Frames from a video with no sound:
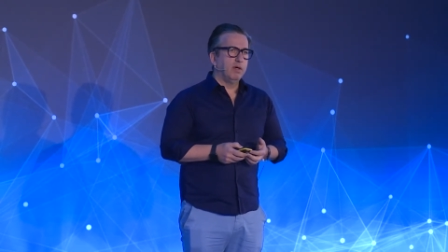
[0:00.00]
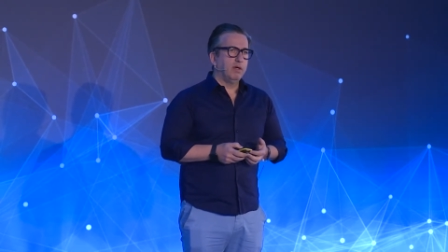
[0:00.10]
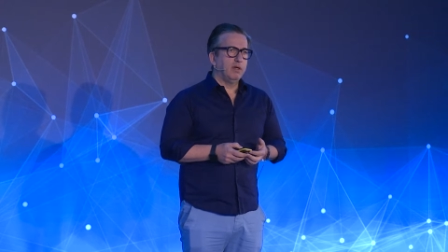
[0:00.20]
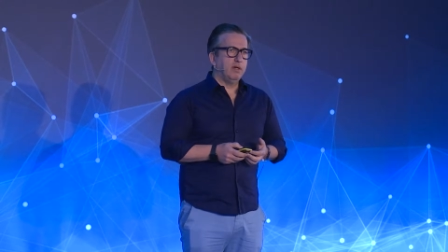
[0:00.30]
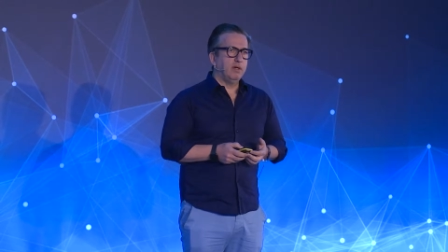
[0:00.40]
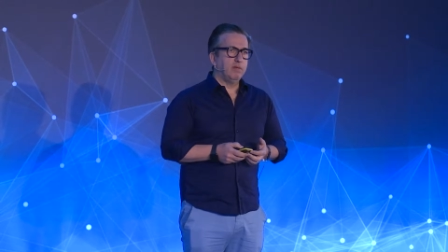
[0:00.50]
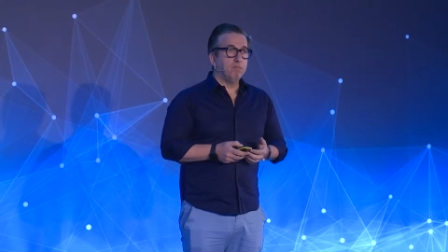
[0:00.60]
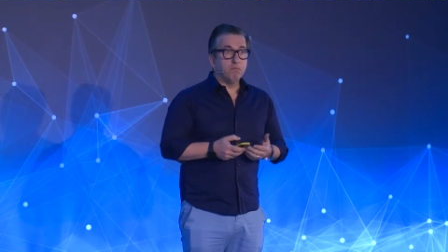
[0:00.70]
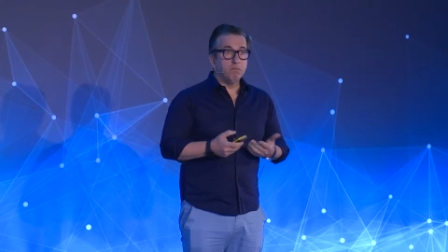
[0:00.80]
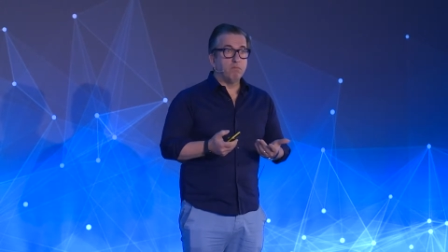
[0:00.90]

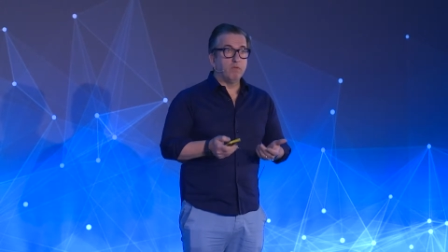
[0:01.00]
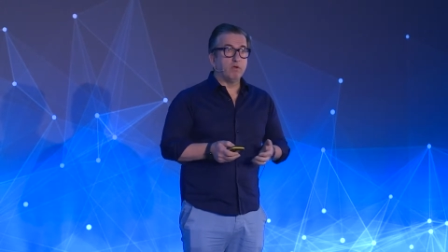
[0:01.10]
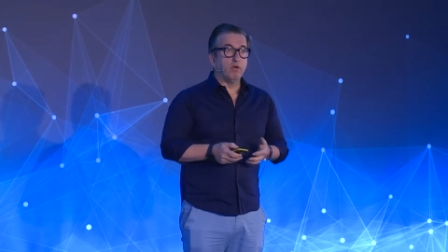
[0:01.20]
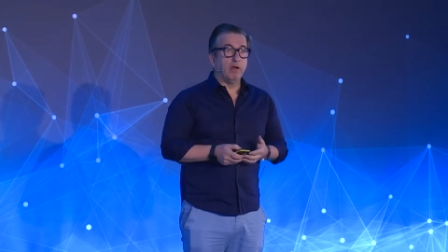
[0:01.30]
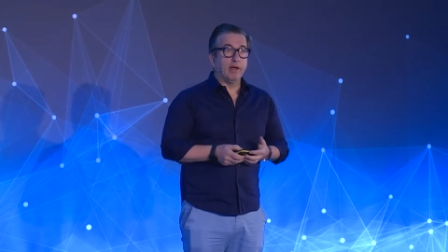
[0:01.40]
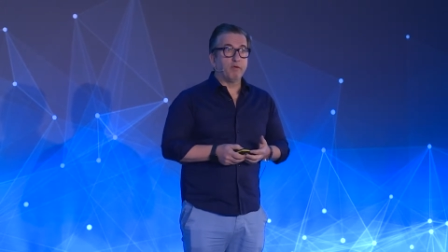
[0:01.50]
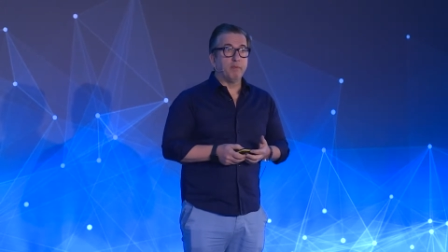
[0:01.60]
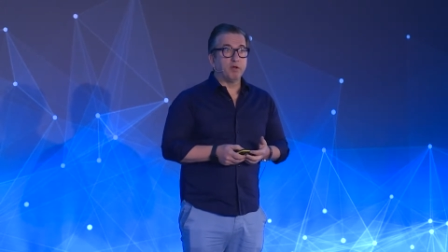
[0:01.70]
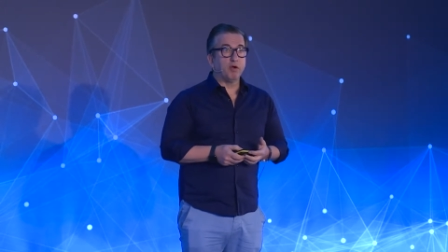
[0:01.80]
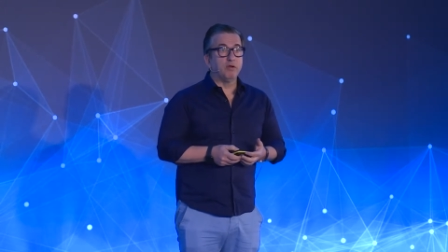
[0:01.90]
uh, uh,
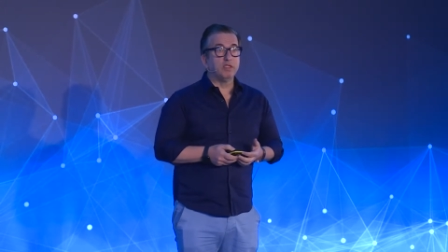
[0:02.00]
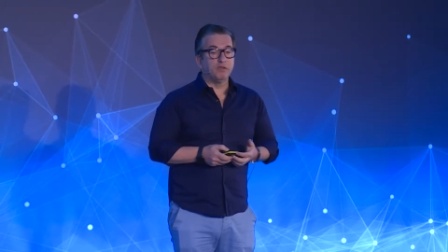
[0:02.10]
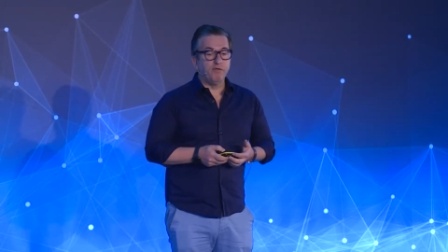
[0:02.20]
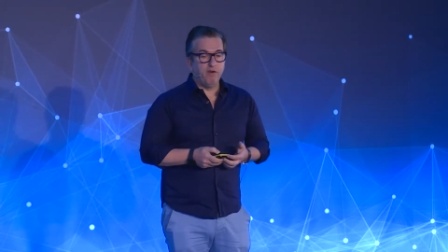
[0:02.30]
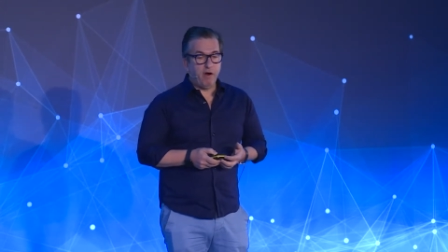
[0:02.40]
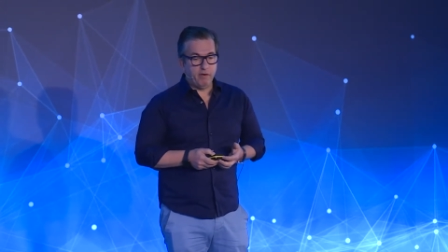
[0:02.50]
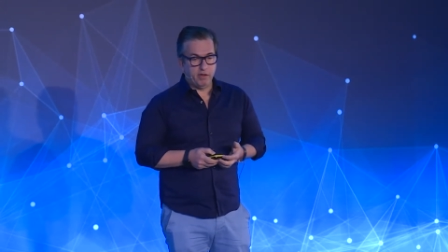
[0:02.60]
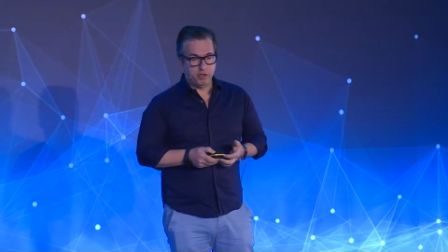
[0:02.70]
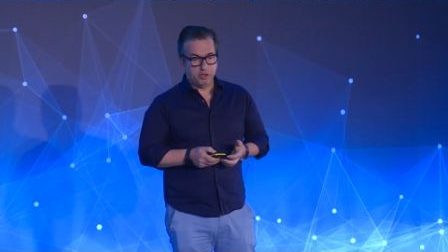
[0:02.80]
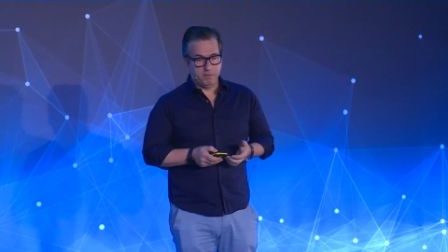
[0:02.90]
cryptocurrencies to
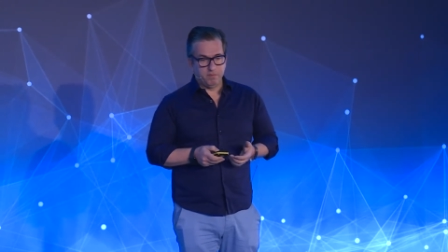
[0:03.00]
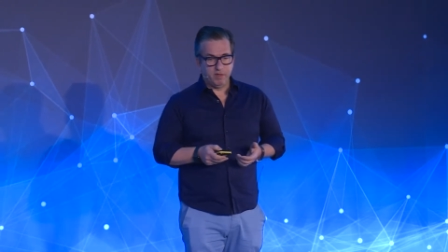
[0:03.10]
flourish.